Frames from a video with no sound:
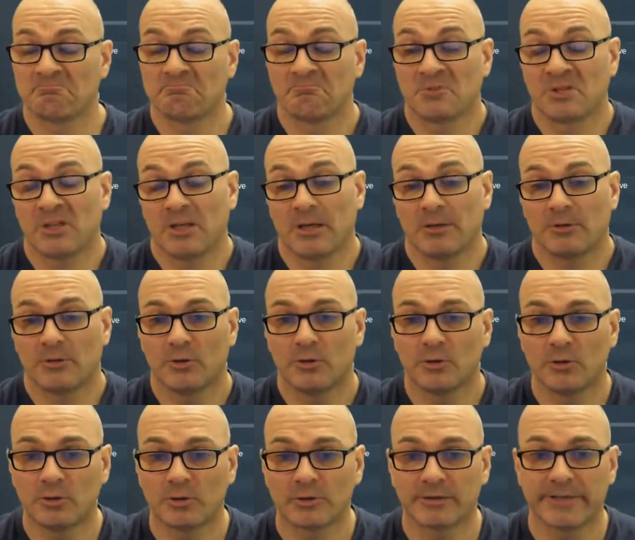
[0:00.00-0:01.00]
So
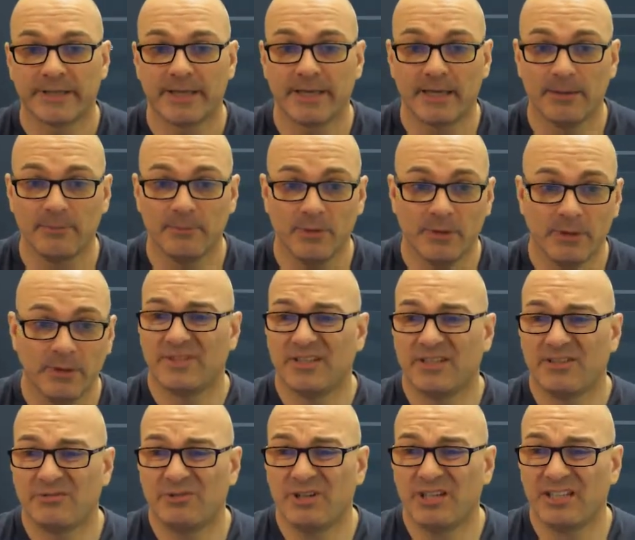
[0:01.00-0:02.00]
good luck to him. He
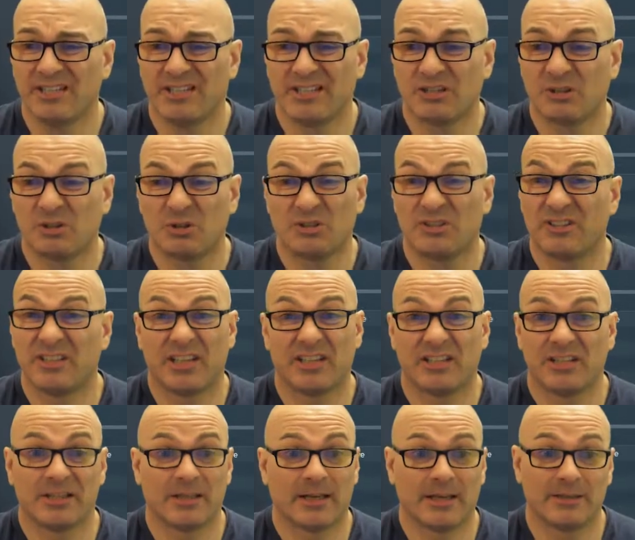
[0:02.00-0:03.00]
really didn't cut it at
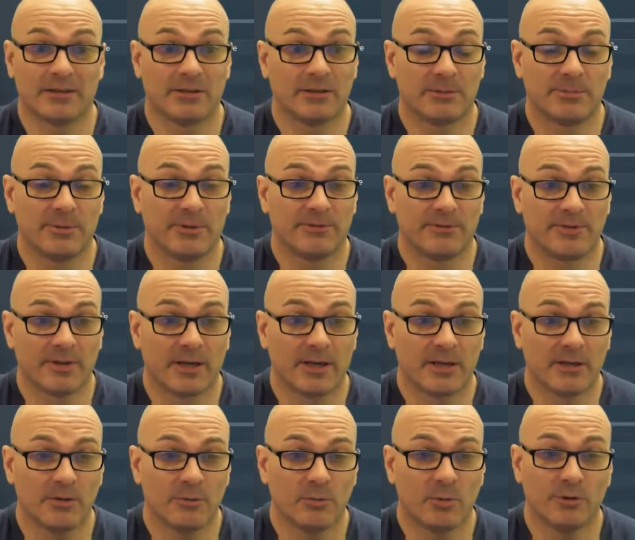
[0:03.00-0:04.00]
United, to be fair.
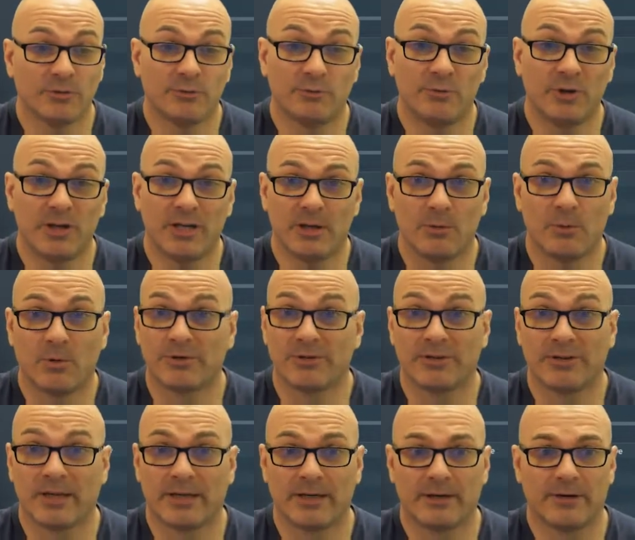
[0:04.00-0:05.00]
He was really
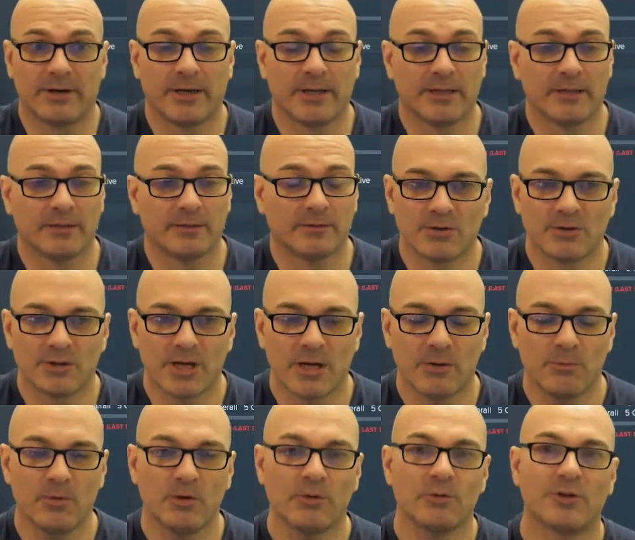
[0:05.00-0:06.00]
wasn't that great.
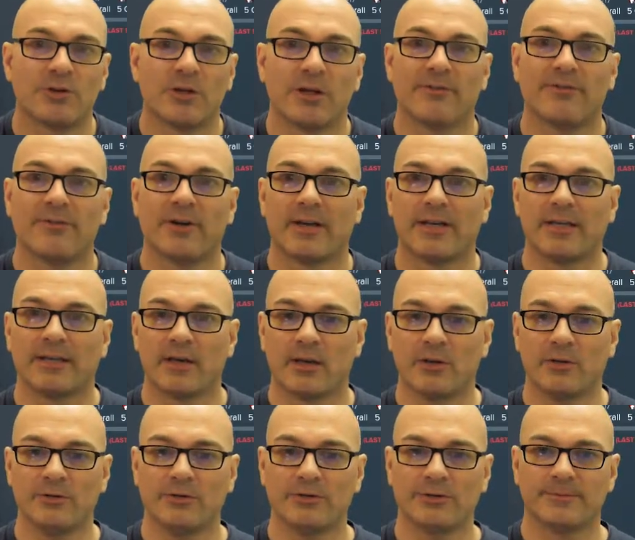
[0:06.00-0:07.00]
Jack Wilshere finally
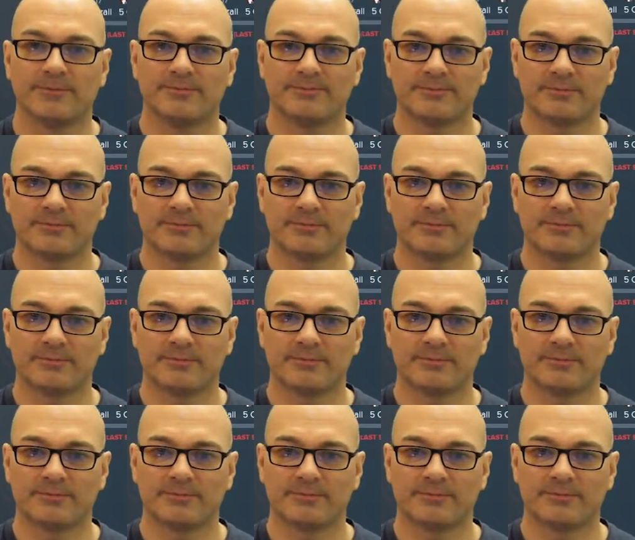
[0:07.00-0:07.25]
goes.